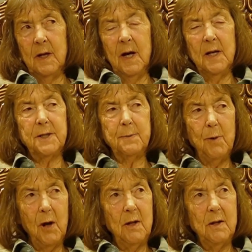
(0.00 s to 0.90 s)
a
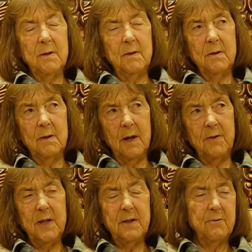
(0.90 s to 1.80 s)
smaller, I
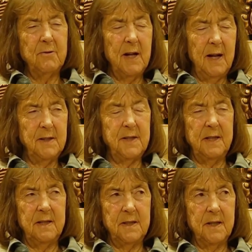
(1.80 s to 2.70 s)
think the
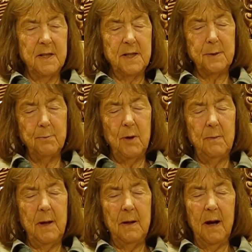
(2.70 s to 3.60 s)
reality is that a
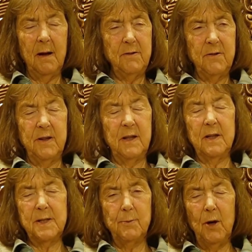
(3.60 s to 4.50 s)

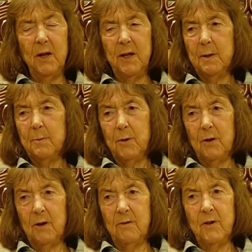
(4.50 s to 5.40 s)
smaller number
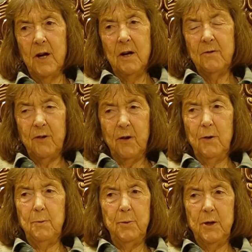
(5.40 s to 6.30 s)
of
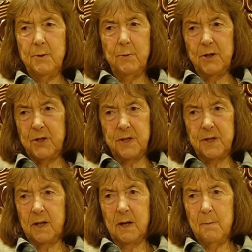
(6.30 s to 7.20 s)
current bird watchers
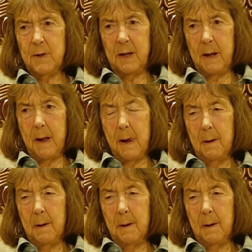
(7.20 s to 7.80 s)
are coming with.